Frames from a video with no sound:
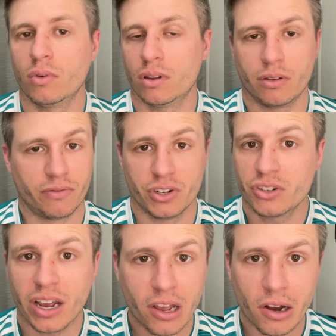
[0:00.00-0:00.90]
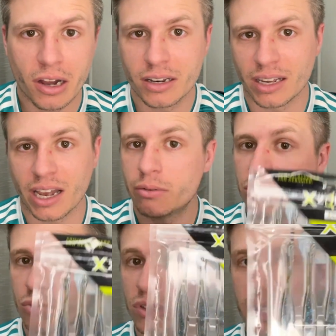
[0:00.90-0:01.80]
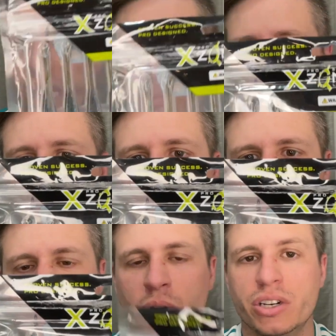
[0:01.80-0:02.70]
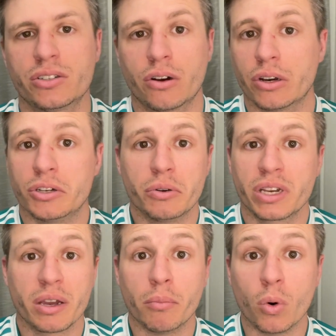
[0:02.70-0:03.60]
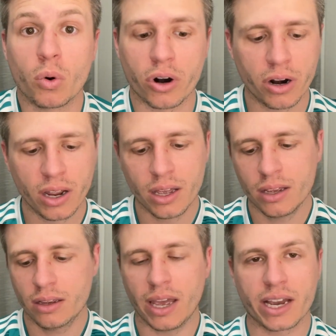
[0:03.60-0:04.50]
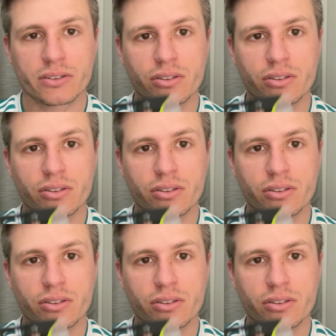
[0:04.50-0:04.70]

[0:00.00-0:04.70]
the fish I caught. Like, I was really happy with it, so I just started doing it more. X